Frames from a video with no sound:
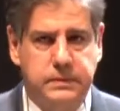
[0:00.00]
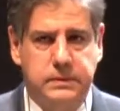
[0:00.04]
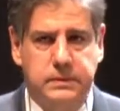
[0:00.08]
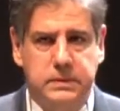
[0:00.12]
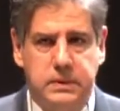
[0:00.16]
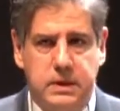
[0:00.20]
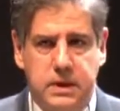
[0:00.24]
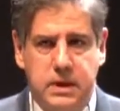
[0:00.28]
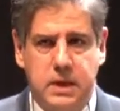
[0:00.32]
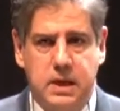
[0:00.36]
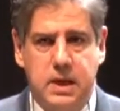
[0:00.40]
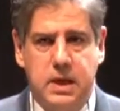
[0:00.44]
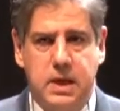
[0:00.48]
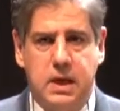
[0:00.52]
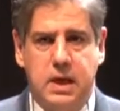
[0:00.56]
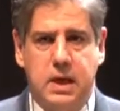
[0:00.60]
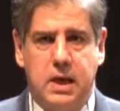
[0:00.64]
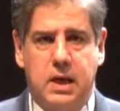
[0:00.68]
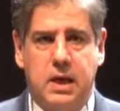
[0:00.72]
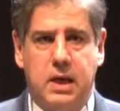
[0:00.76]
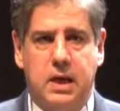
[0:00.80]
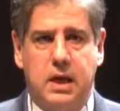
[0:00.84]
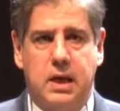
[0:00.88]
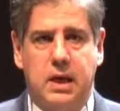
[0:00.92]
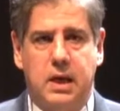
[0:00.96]

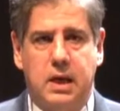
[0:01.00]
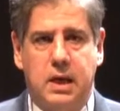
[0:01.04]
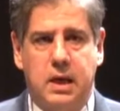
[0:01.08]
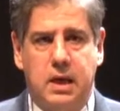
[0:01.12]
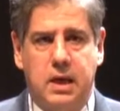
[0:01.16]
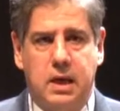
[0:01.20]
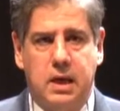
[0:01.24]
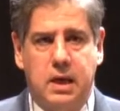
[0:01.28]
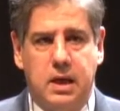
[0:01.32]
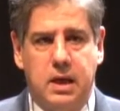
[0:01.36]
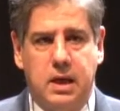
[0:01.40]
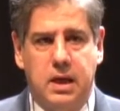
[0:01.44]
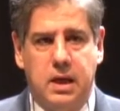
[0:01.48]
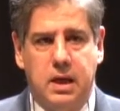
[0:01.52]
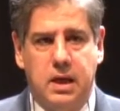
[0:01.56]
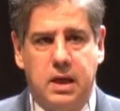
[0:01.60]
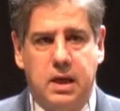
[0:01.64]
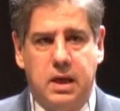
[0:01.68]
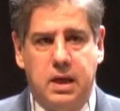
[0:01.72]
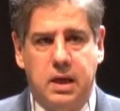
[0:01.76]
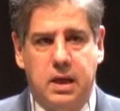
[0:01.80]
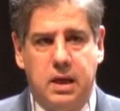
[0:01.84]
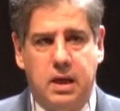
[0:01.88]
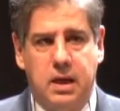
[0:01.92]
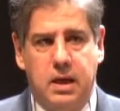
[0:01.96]
No one is speaking in this clip.